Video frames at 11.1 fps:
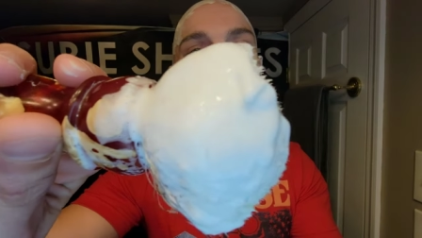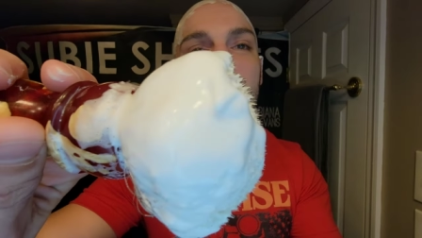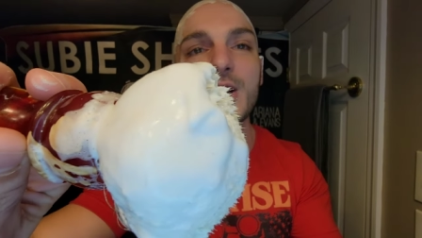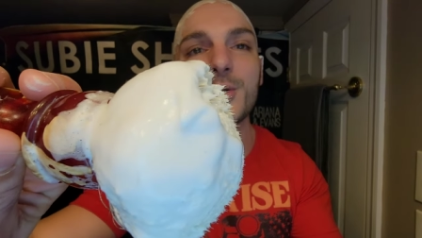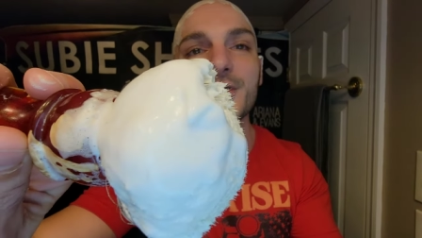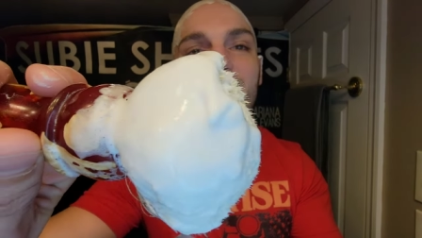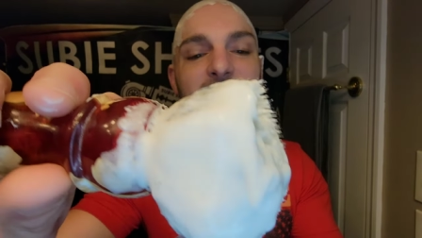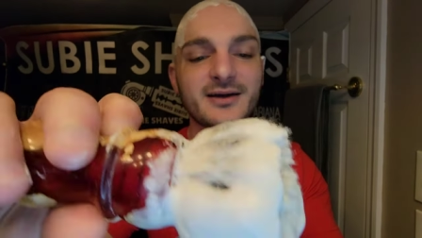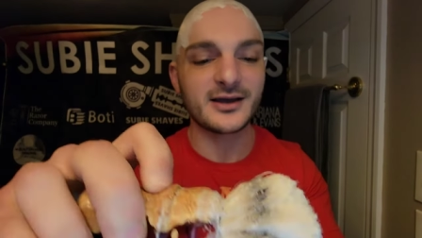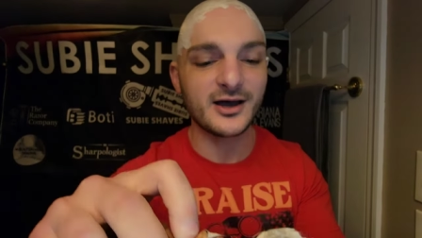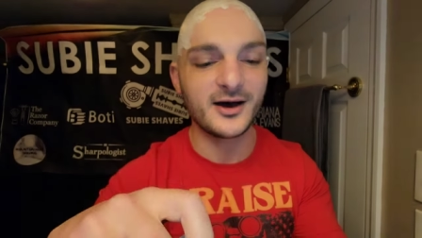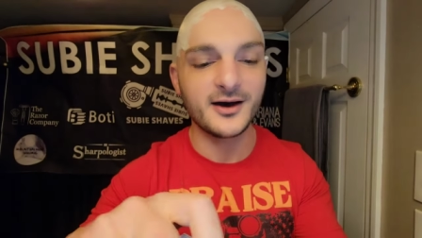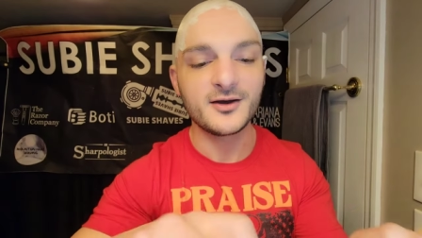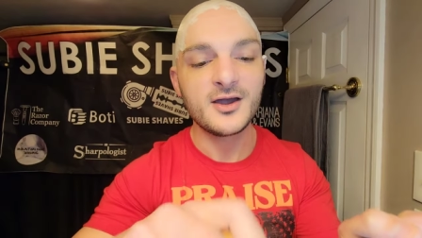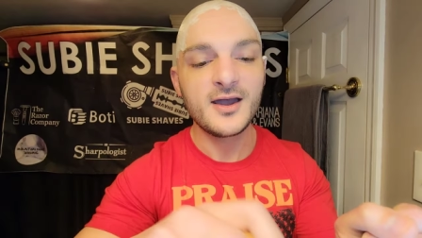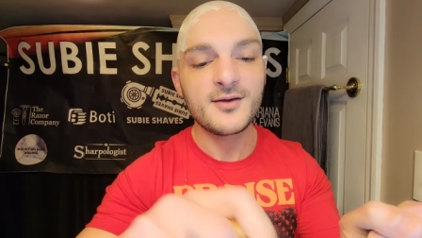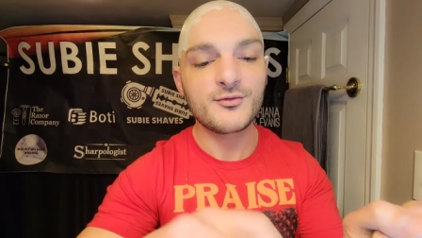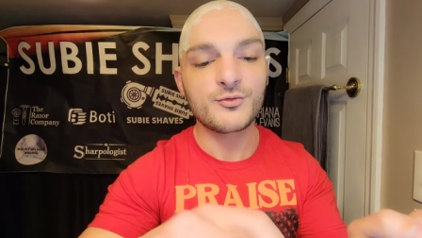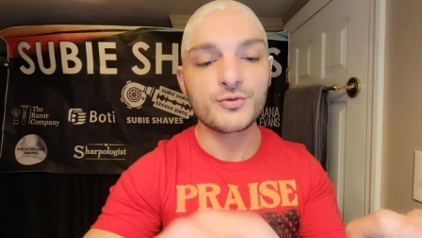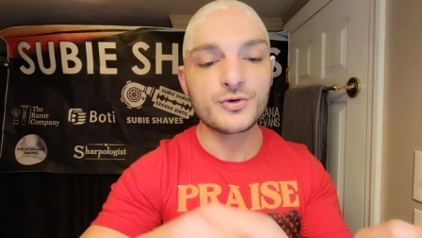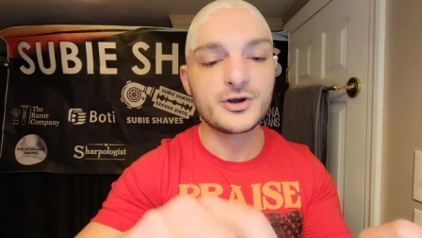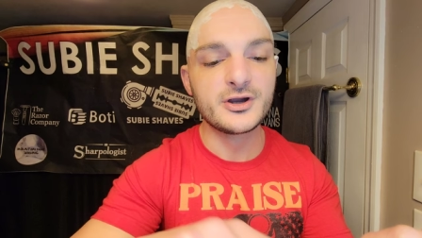going on. Ah, oh,
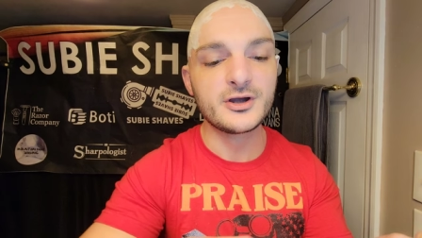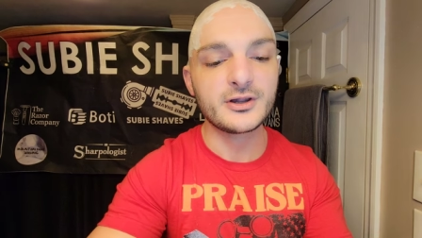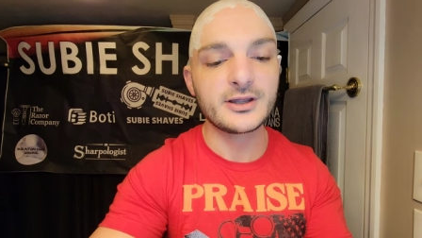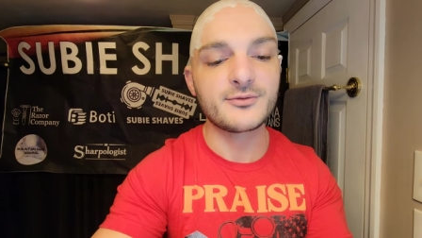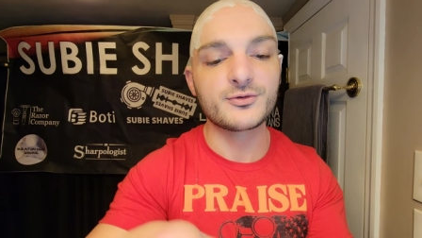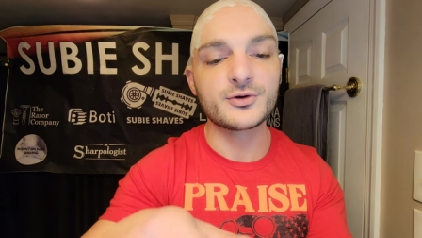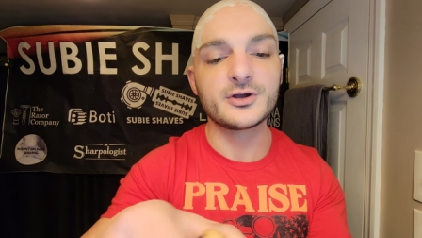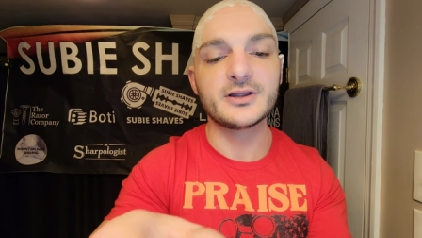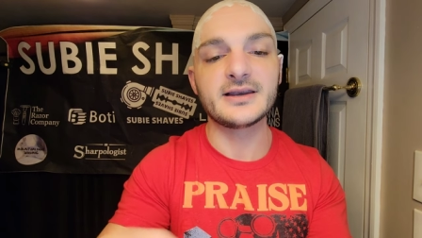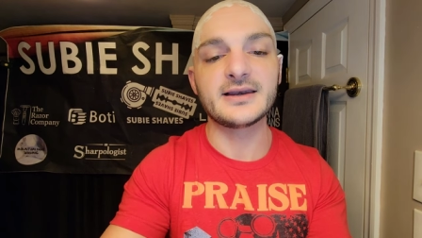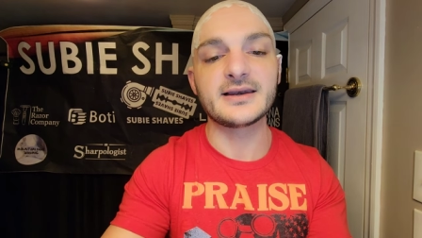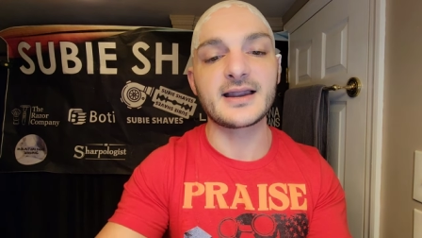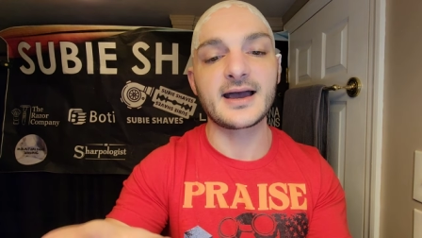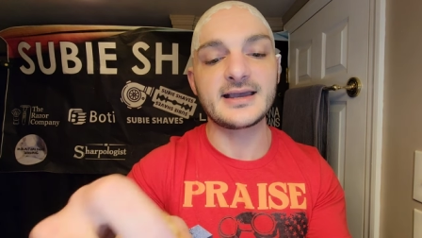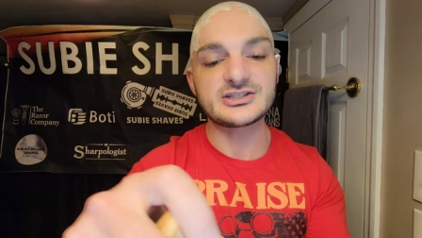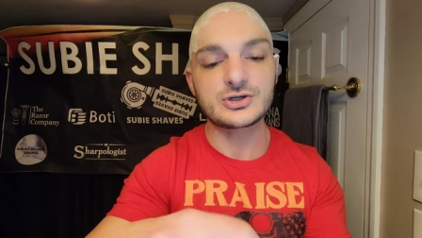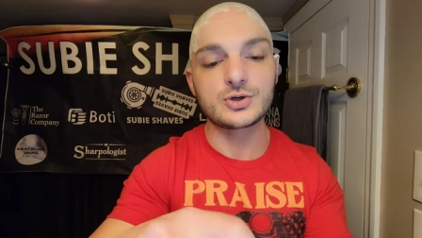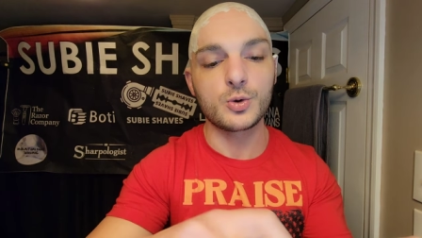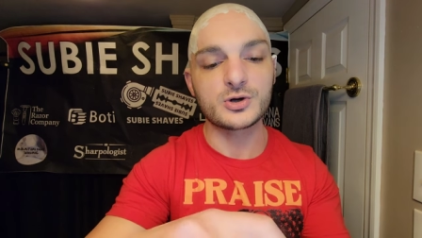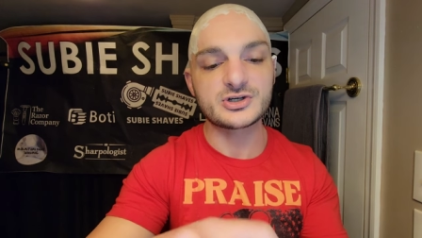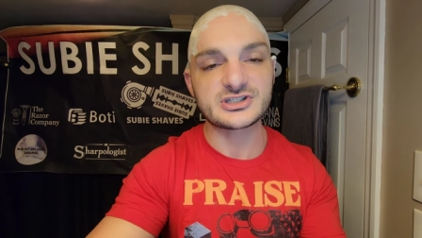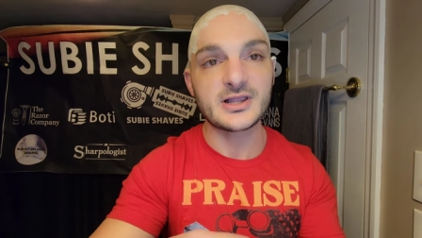really, really nice,
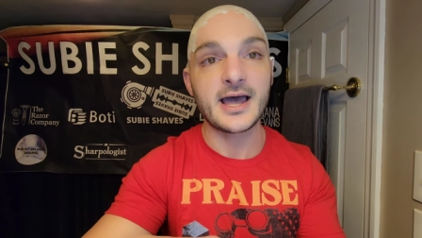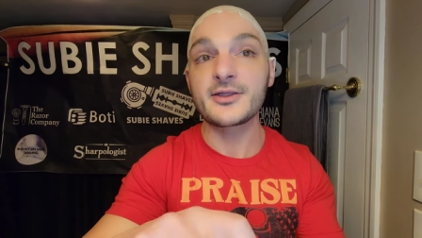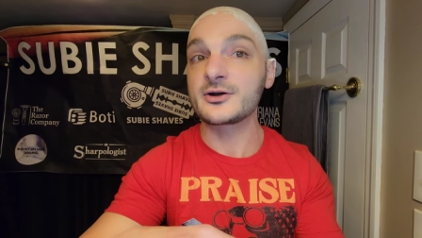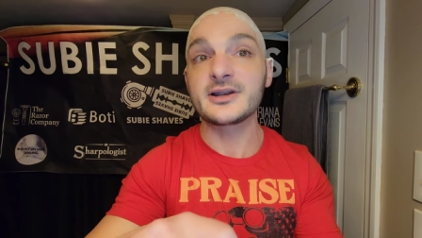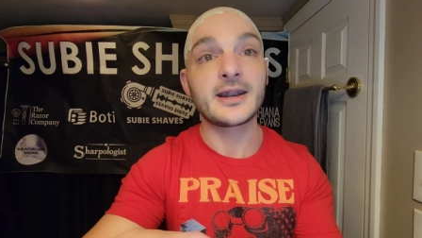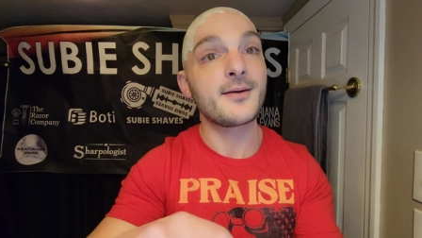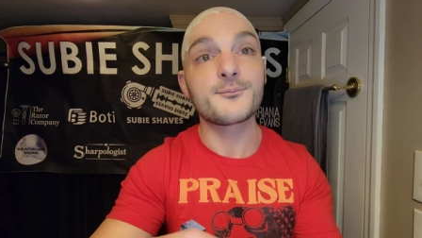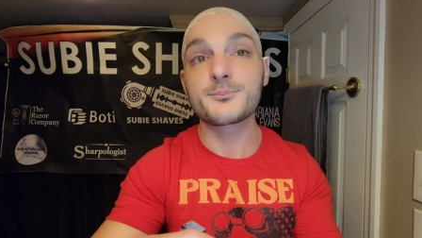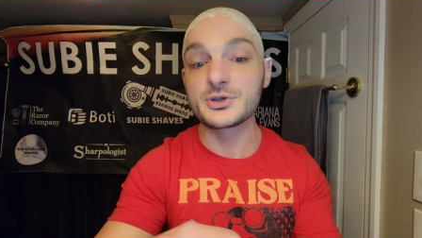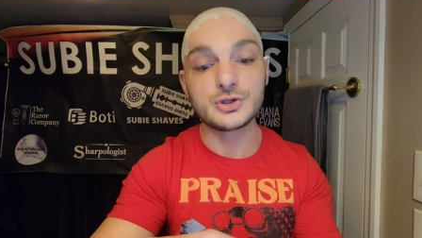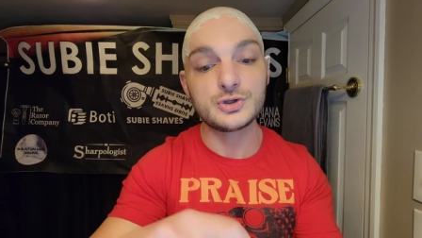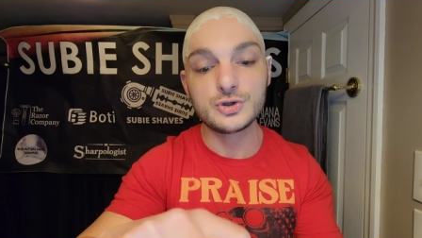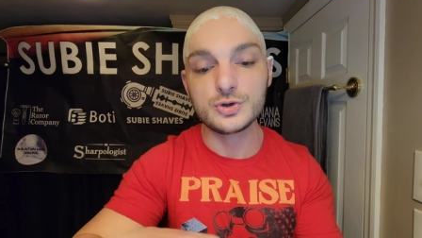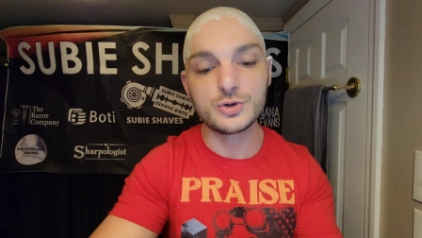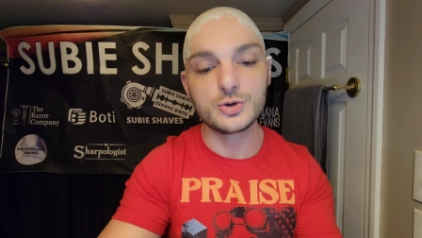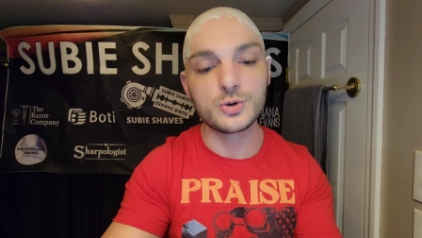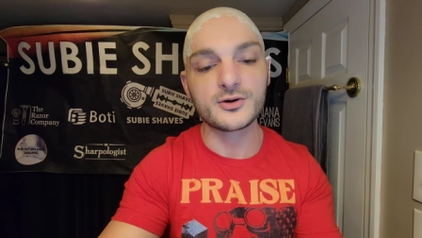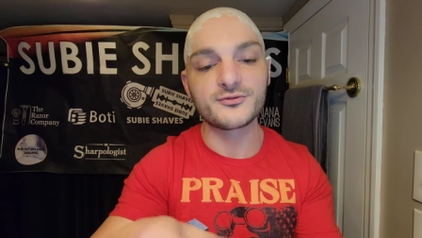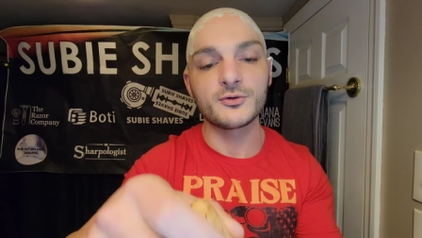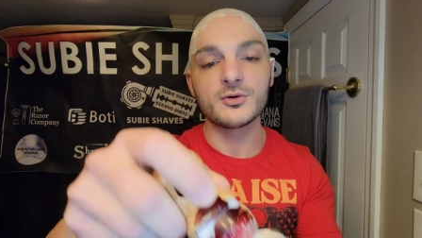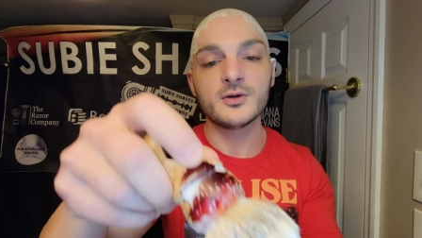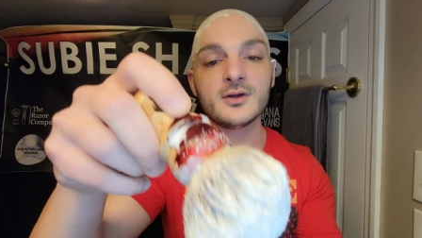gorgeous lather today.
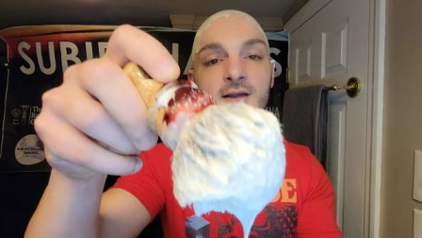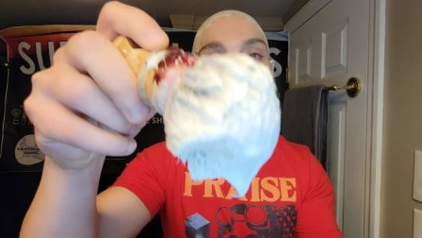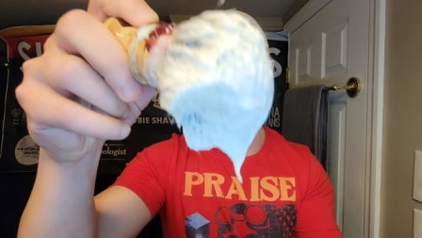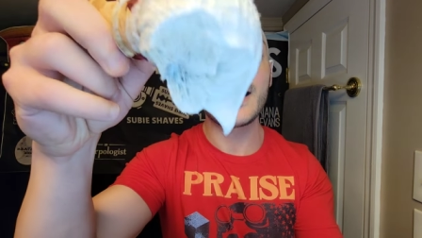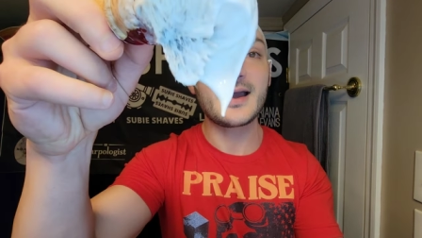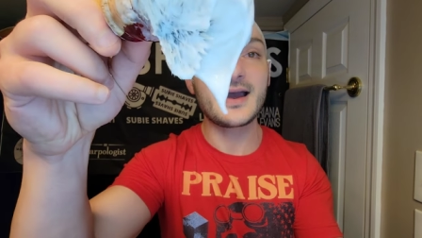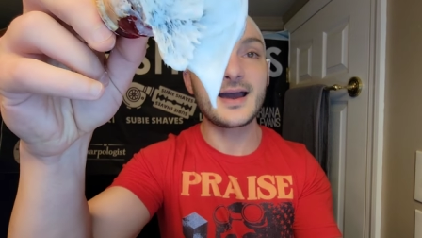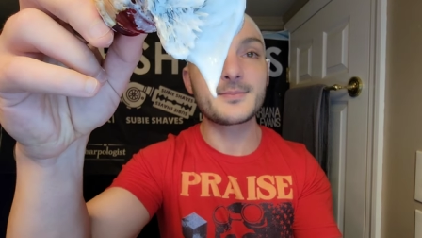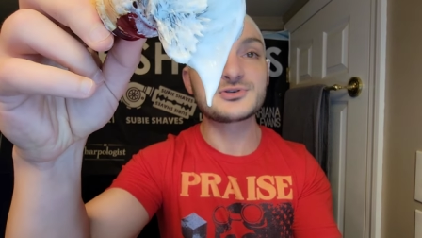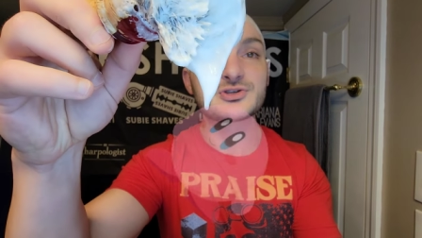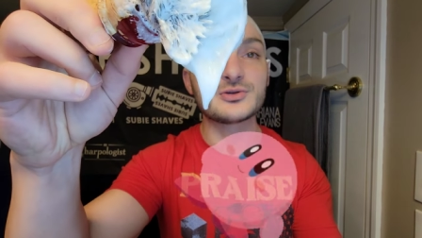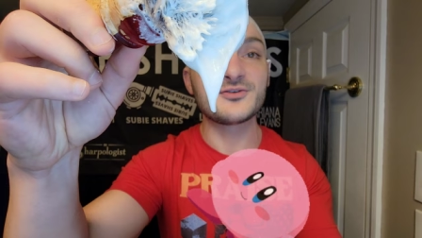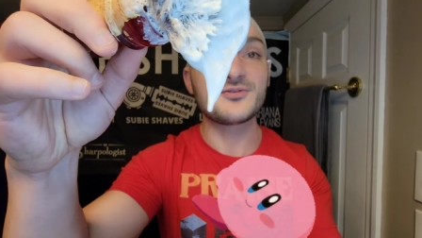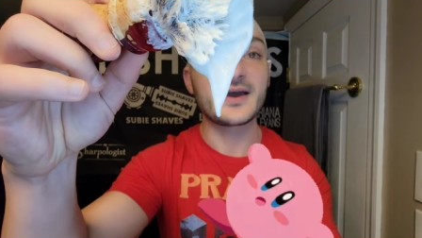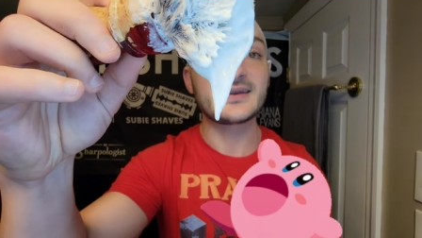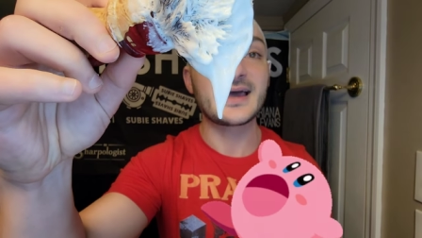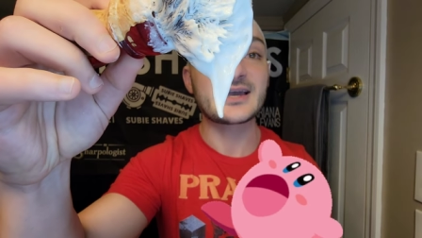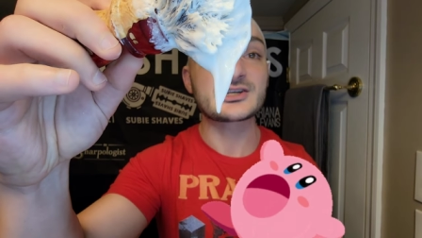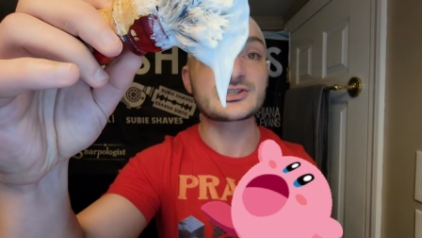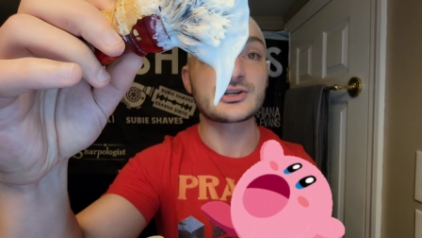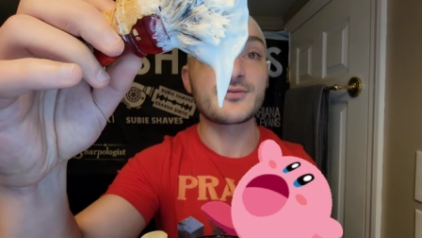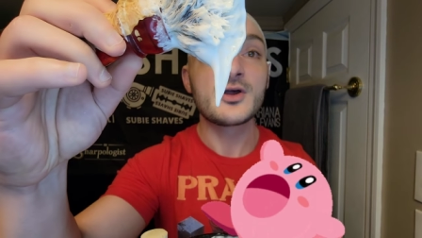Beautiful. Absolutely fantastic
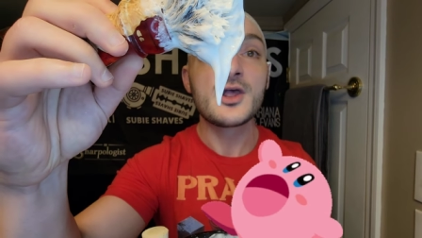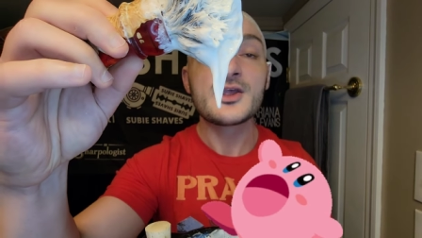stuff.